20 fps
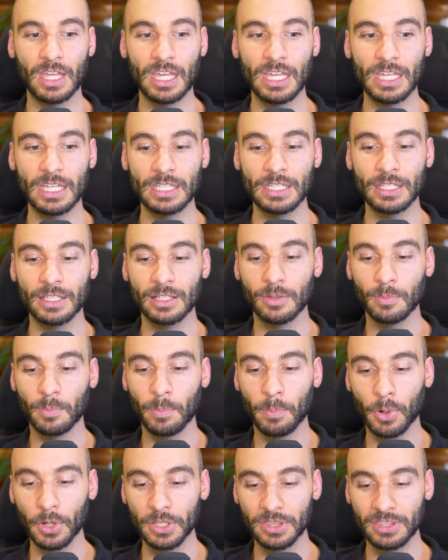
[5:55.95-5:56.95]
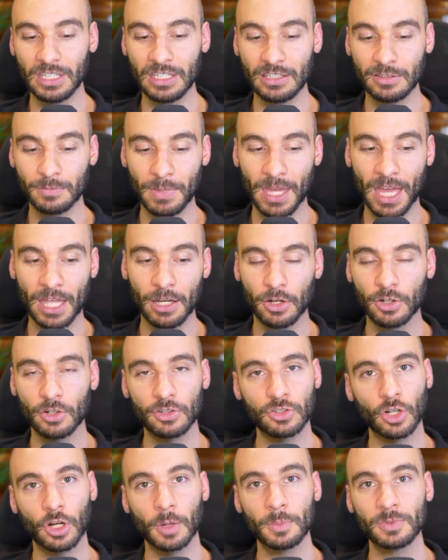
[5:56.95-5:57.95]
they put these men under
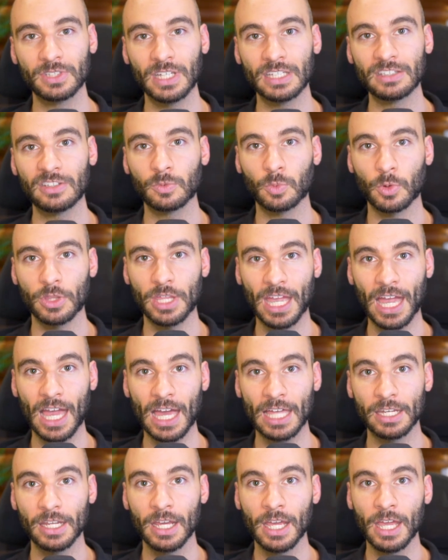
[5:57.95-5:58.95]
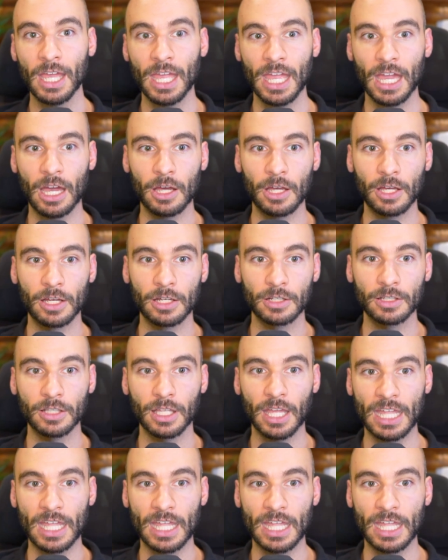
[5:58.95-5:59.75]
circumstances where they had uh,